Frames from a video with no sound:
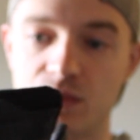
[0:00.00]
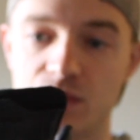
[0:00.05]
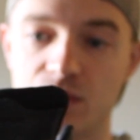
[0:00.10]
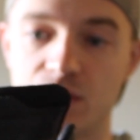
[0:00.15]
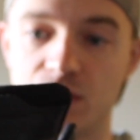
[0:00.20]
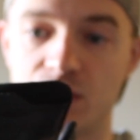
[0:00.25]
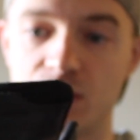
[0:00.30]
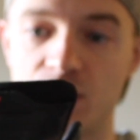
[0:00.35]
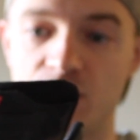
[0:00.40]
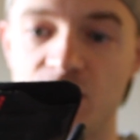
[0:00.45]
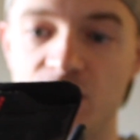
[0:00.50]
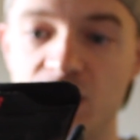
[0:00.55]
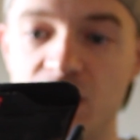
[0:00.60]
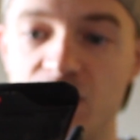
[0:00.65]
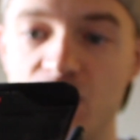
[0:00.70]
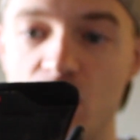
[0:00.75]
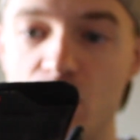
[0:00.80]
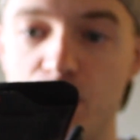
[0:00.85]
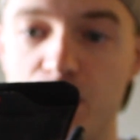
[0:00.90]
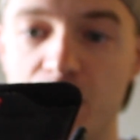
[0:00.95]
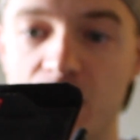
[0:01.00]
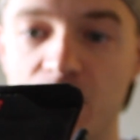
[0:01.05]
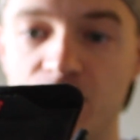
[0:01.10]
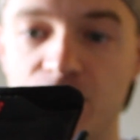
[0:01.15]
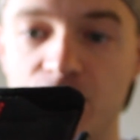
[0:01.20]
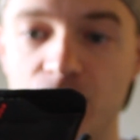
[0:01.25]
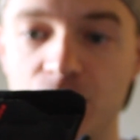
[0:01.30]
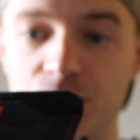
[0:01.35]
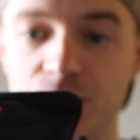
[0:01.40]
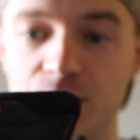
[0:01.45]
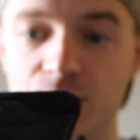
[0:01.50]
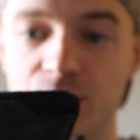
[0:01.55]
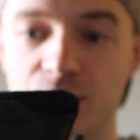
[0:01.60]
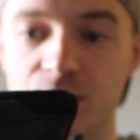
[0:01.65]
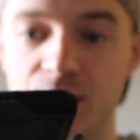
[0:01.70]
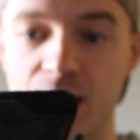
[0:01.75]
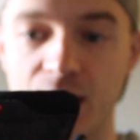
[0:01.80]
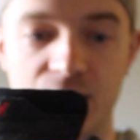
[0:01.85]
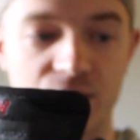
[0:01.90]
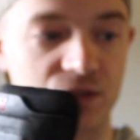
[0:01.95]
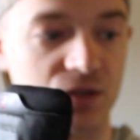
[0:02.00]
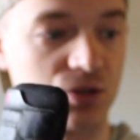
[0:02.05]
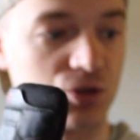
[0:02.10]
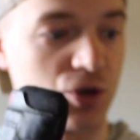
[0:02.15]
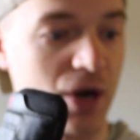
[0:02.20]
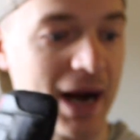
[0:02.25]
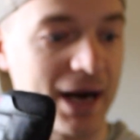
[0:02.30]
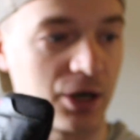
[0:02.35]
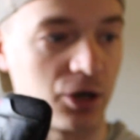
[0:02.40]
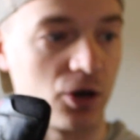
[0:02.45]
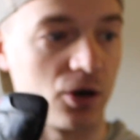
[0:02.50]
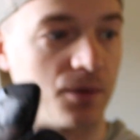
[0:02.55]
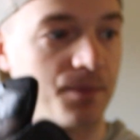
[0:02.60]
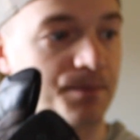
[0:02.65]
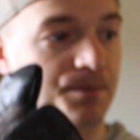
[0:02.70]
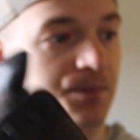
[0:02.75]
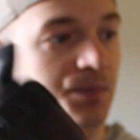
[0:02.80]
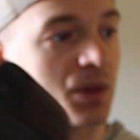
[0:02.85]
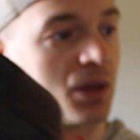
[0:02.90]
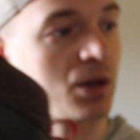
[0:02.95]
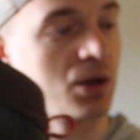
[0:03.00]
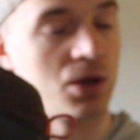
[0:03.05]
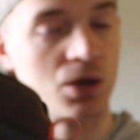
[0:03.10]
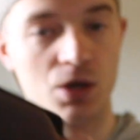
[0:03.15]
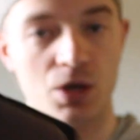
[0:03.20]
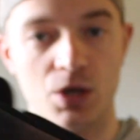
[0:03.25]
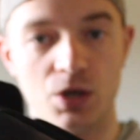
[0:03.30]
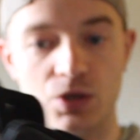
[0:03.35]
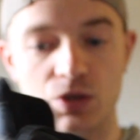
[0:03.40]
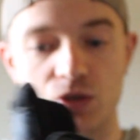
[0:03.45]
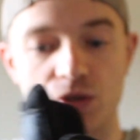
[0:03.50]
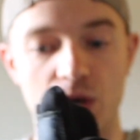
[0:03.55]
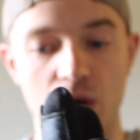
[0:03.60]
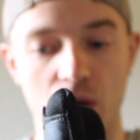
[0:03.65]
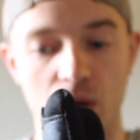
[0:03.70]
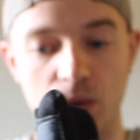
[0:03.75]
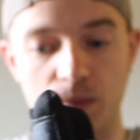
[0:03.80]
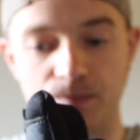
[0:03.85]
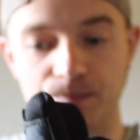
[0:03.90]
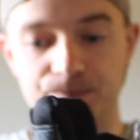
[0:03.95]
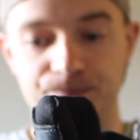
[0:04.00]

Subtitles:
it's the Vivo Barefoot. Yeah, it's the tracker. So